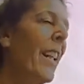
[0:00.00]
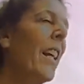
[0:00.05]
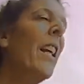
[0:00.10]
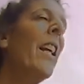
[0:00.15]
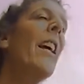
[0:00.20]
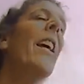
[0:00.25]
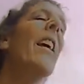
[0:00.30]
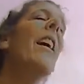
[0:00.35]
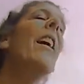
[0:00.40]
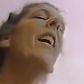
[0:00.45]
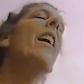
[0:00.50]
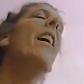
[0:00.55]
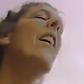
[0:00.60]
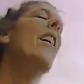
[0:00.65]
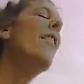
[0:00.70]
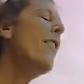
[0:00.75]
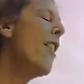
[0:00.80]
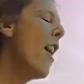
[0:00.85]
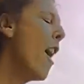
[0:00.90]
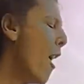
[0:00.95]
Pulling away from us
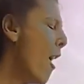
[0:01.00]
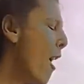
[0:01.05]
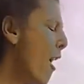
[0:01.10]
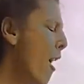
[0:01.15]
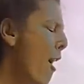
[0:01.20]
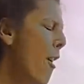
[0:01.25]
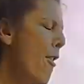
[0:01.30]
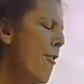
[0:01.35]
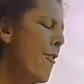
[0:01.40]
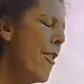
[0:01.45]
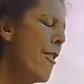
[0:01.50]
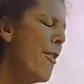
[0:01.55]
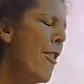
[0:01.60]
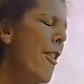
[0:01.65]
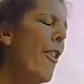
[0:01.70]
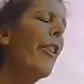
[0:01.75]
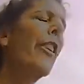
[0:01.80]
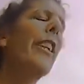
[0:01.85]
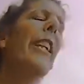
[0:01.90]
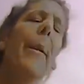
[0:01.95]
is resisting.
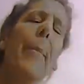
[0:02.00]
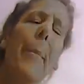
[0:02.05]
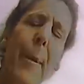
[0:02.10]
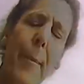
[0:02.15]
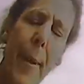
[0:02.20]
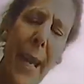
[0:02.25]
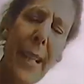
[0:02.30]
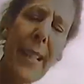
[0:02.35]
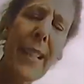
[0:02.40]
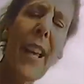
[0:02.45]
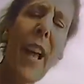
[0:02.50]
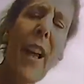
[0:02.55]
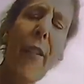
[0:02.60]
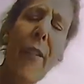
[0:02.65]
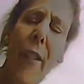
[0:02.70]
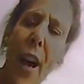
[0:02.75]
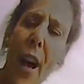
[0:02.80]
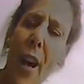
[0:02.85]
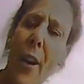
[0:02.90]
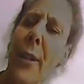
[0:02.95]
No, no, no. Give me my
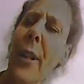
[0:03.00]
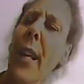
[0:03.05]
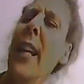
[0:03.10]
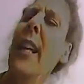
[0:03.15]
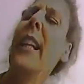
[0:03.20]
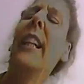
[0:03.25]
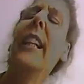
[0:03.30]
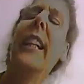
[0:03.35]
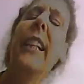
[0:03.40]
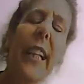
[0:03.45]
cell phone.